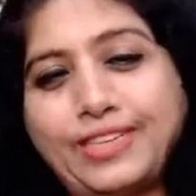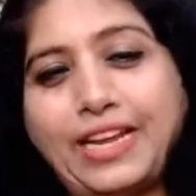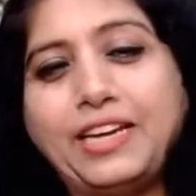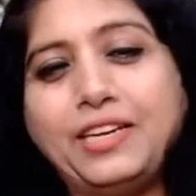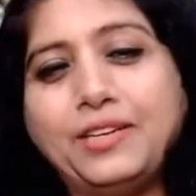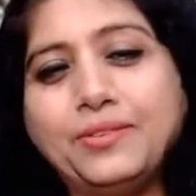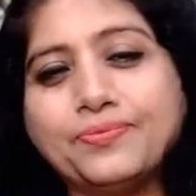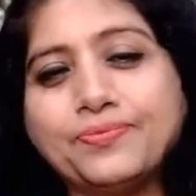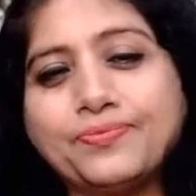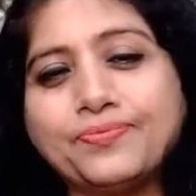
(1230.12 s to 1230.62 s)

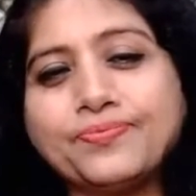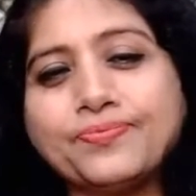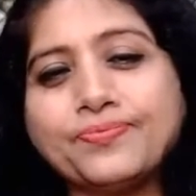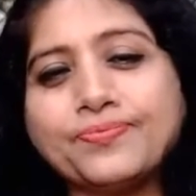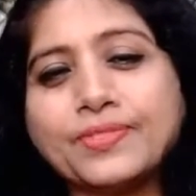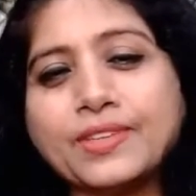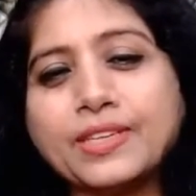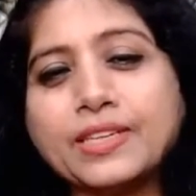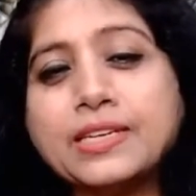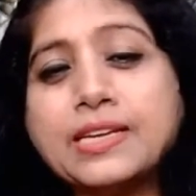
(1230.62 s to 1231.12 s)
Right?
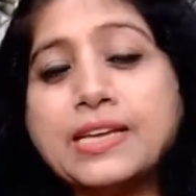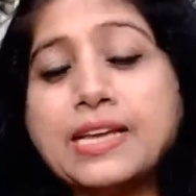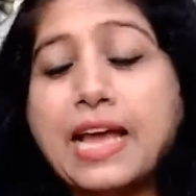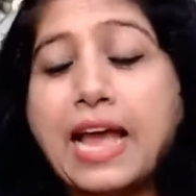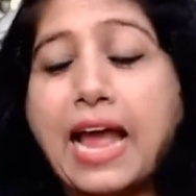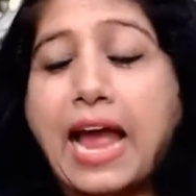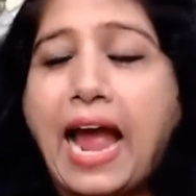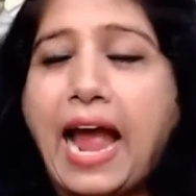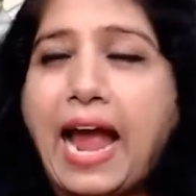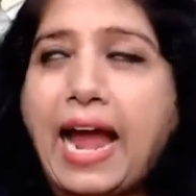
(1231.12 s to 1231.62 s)

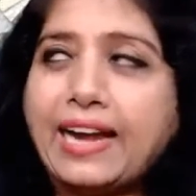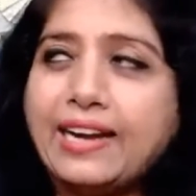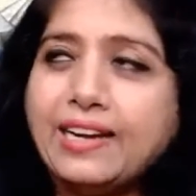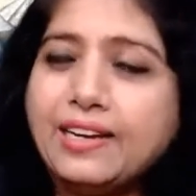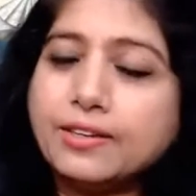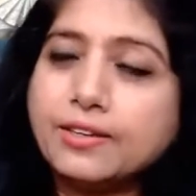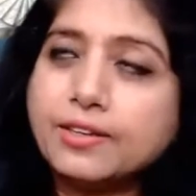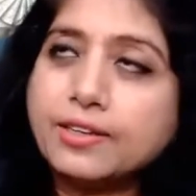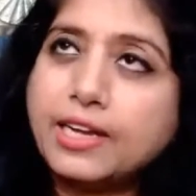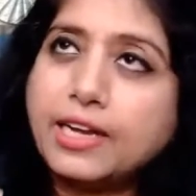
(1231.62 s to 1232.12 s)

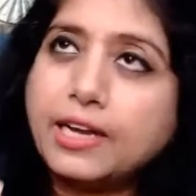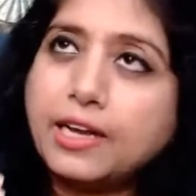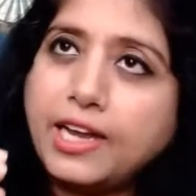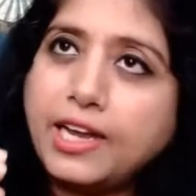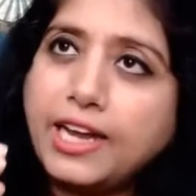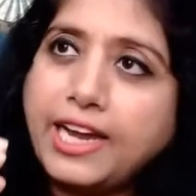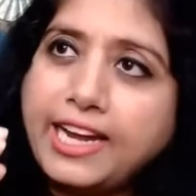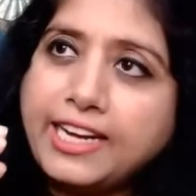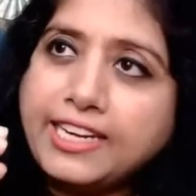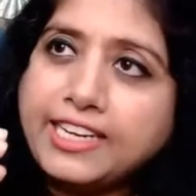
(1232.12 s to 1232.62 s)
And
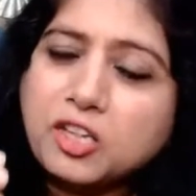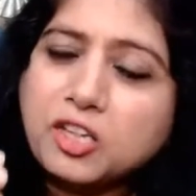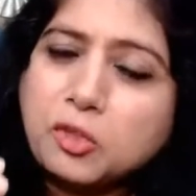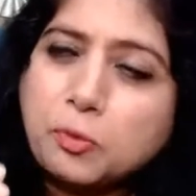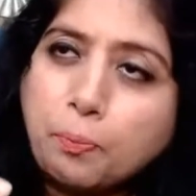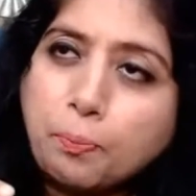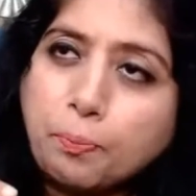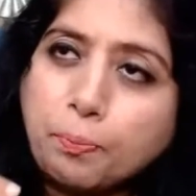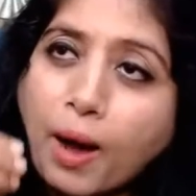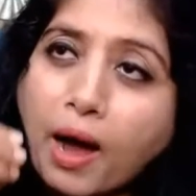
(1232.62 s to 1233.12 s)
it
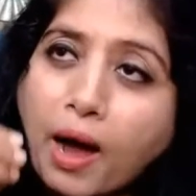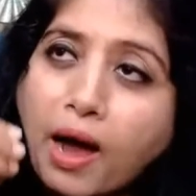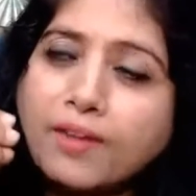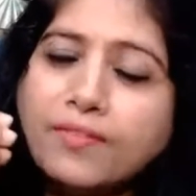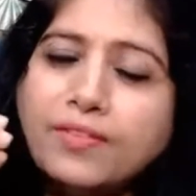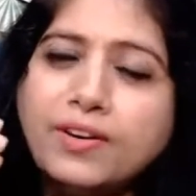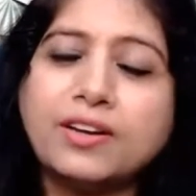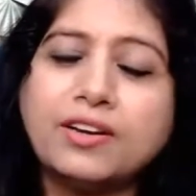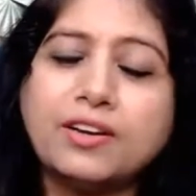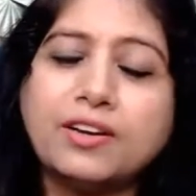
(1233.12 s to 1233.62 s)
is
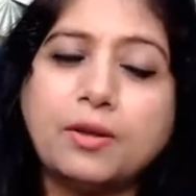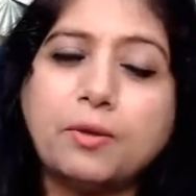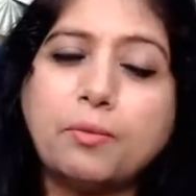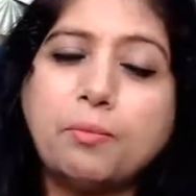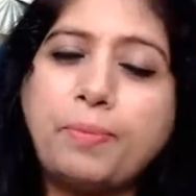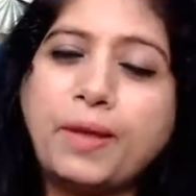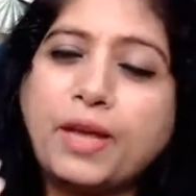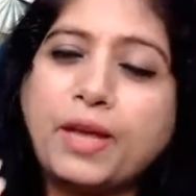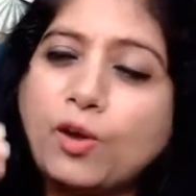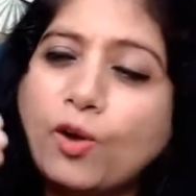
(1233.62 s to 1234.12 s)
power
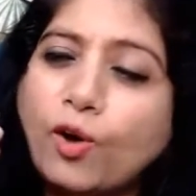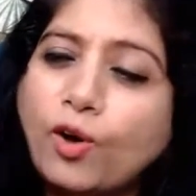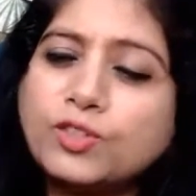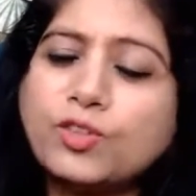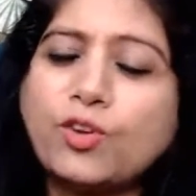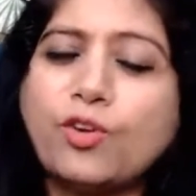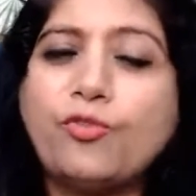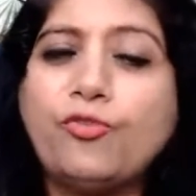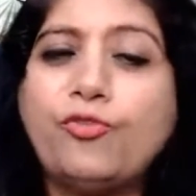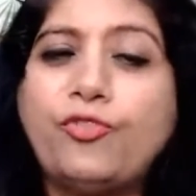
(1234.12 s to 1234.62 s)

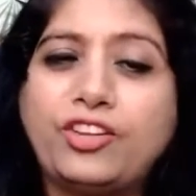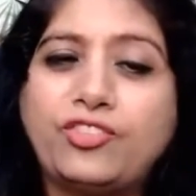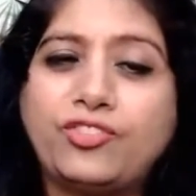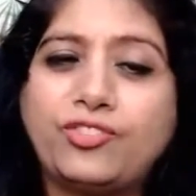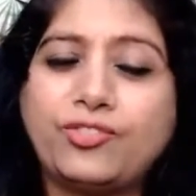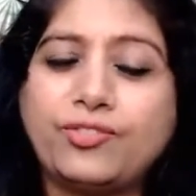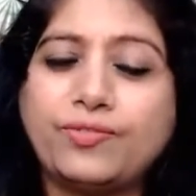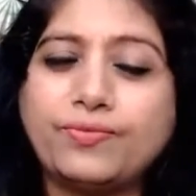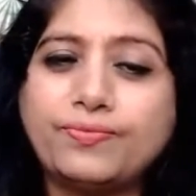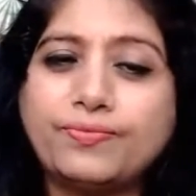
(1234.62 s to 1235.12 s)
because of
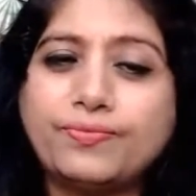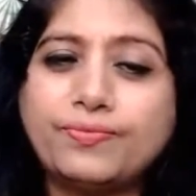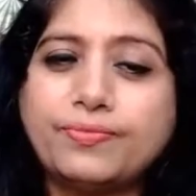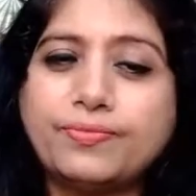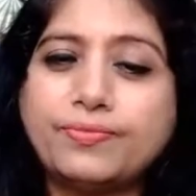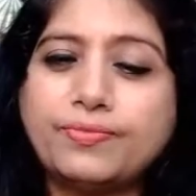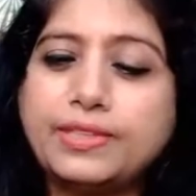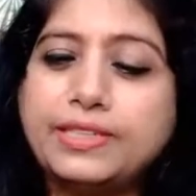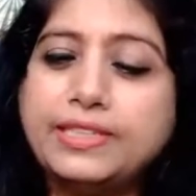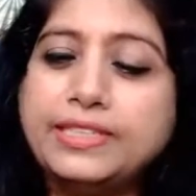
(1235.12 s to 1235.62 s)
which
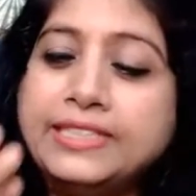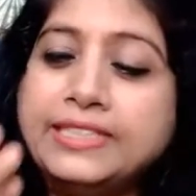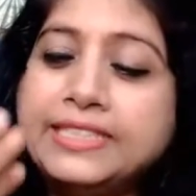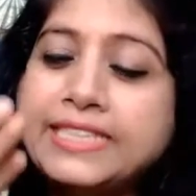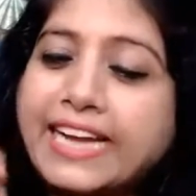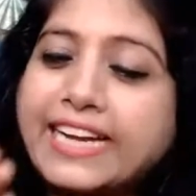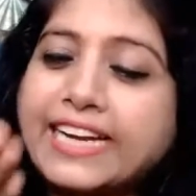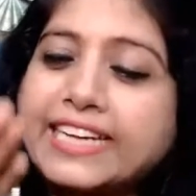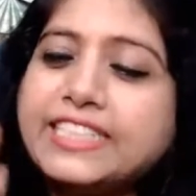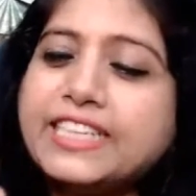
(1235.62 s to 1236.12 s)

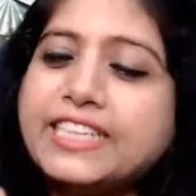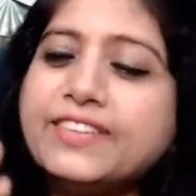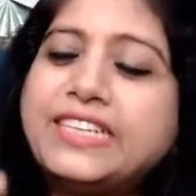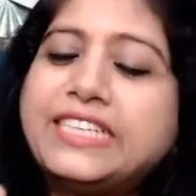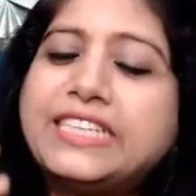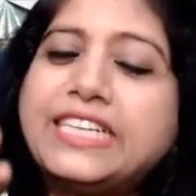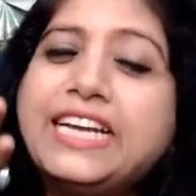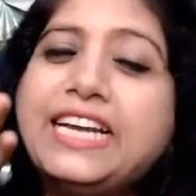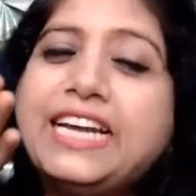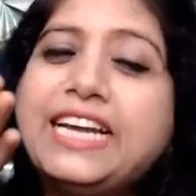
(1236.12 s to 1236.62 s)

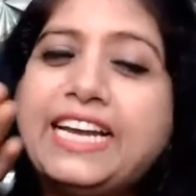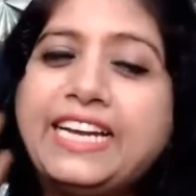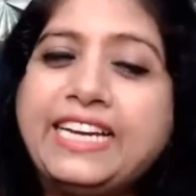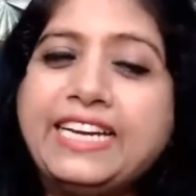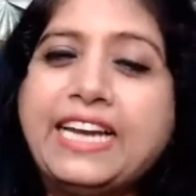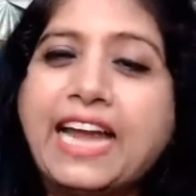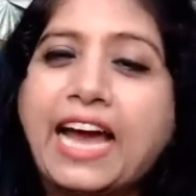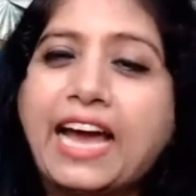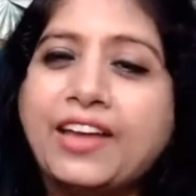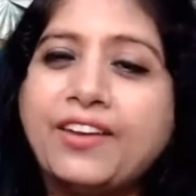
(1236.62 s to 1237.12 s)
negativity
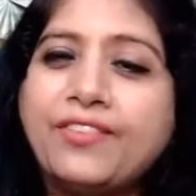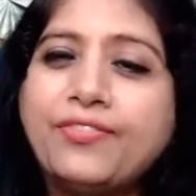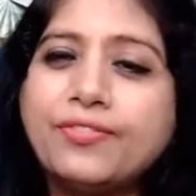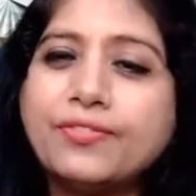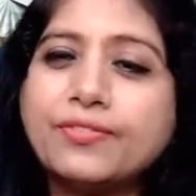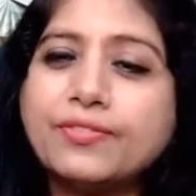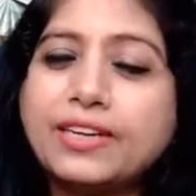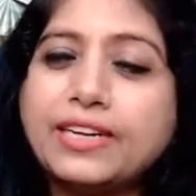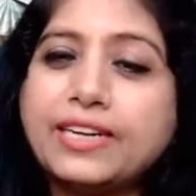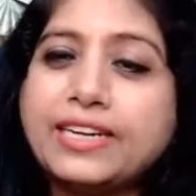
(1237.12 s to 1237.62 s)
in life
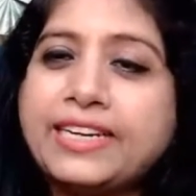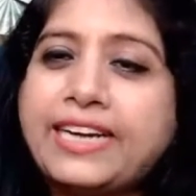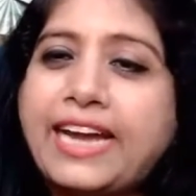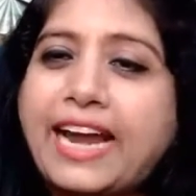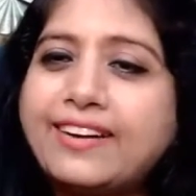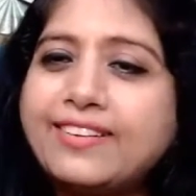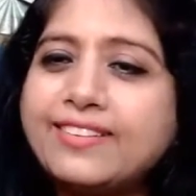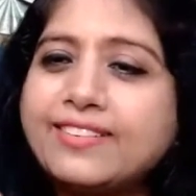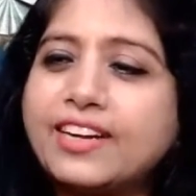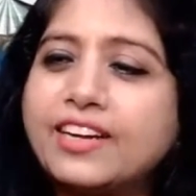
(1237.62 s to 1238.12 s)

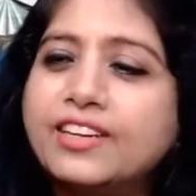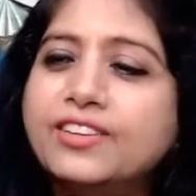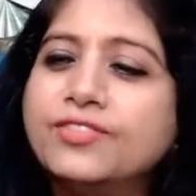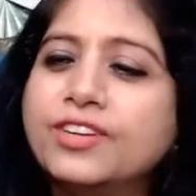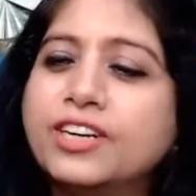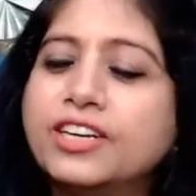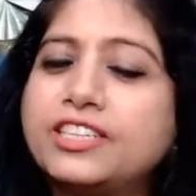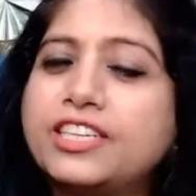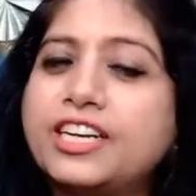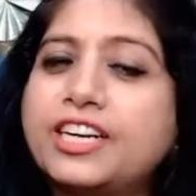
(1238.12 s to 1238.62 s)
gets
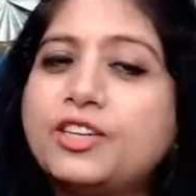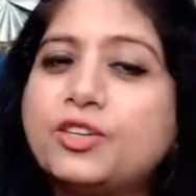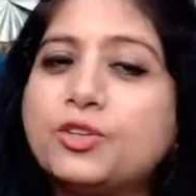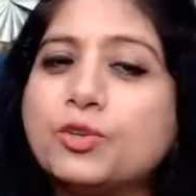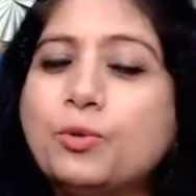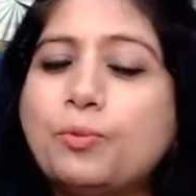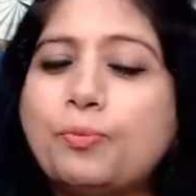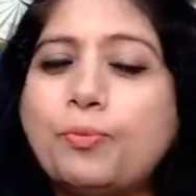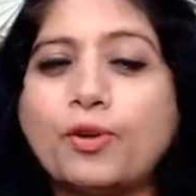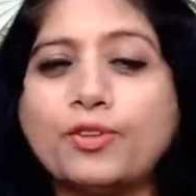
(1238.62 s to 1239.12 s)

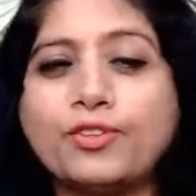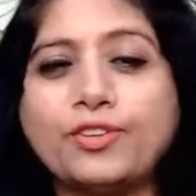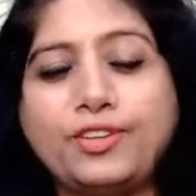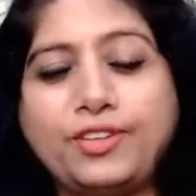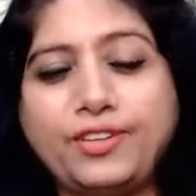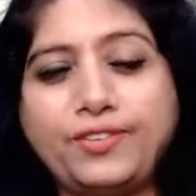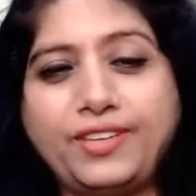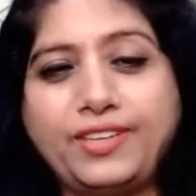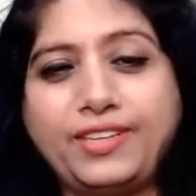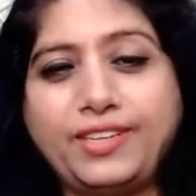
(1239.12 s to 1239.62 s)
converted to
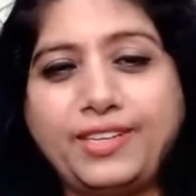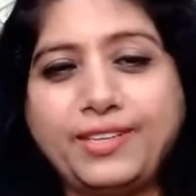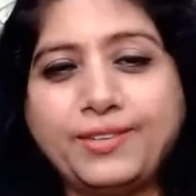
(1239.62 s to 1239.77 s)
positivity.